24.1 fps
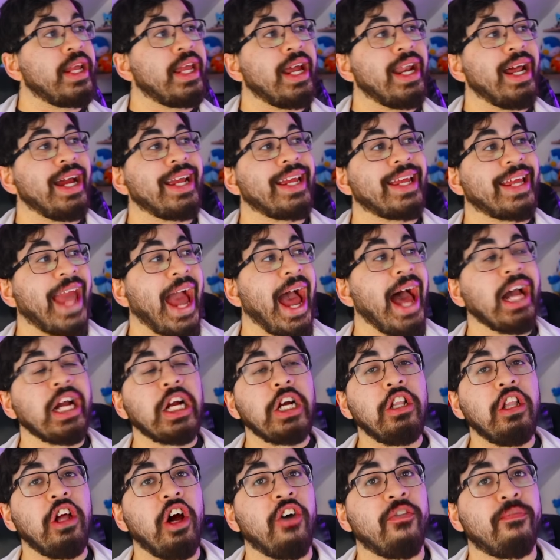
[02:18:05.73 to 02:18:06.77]
a gaggle
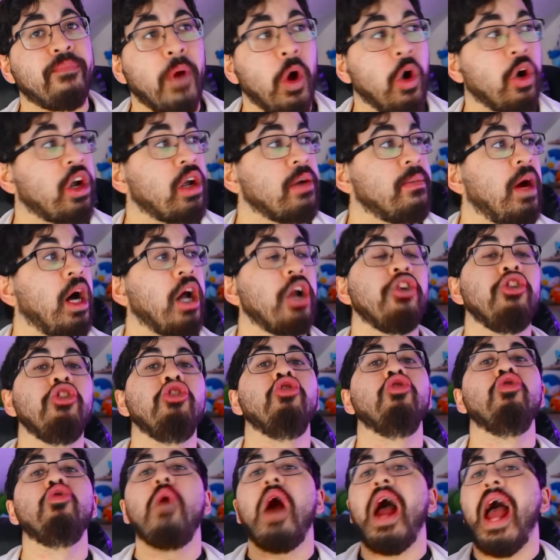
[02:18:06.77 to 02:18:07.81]
of Pokemon
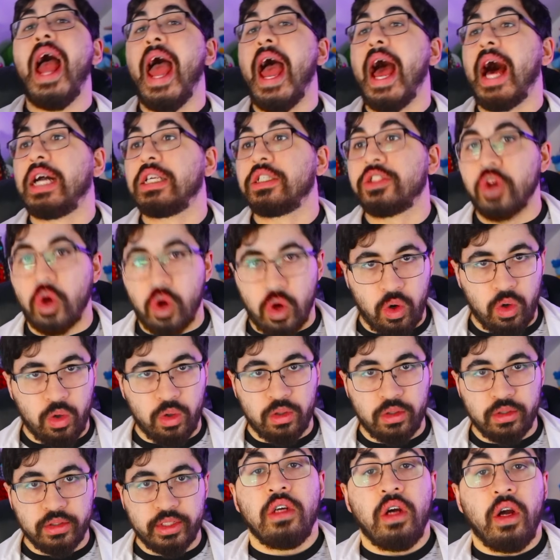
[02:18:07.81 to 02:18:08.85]
new and old.
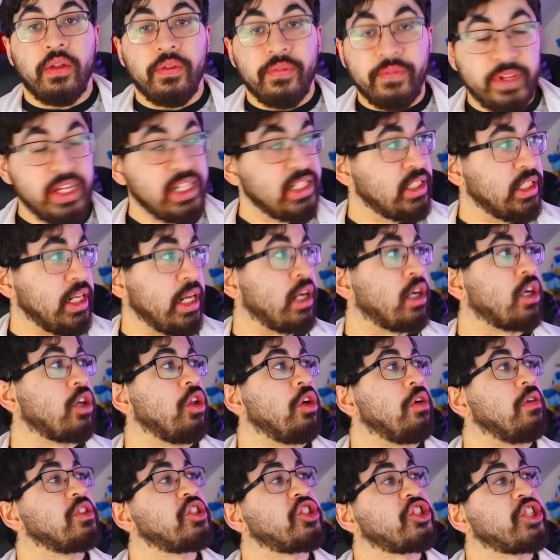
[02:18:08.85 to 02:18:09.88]
This
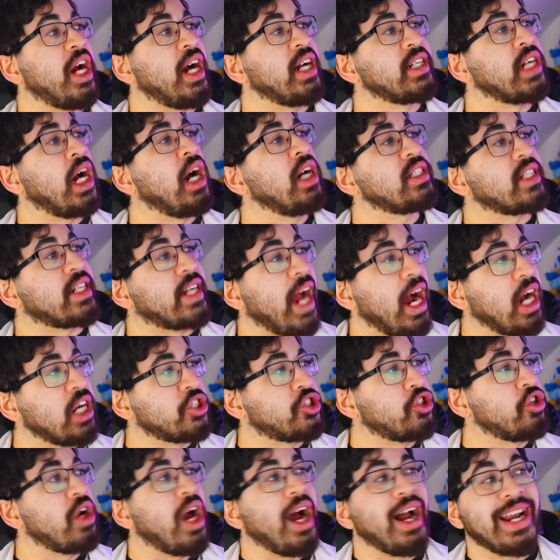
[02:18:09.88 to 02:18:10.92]
includes Chatot,
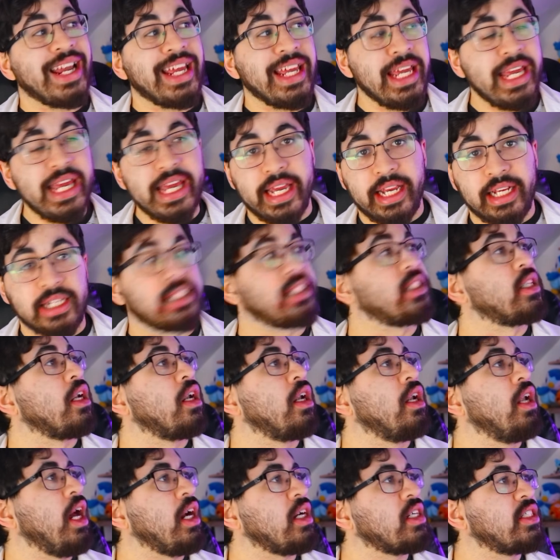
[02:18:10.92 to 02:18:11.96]
Gastrodon East,
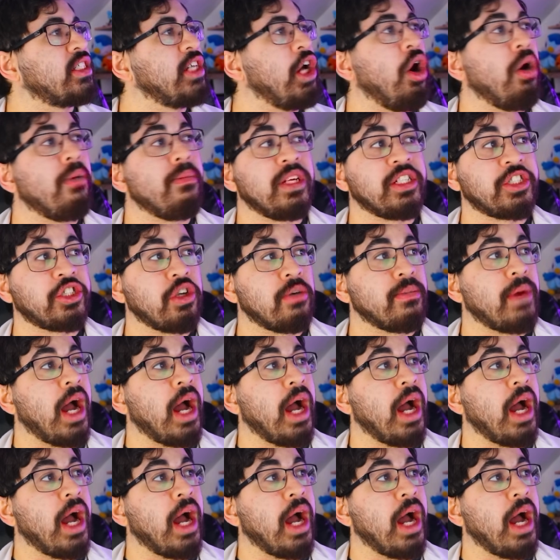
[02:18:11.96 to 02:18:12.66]
Luxio, Mr. Mime,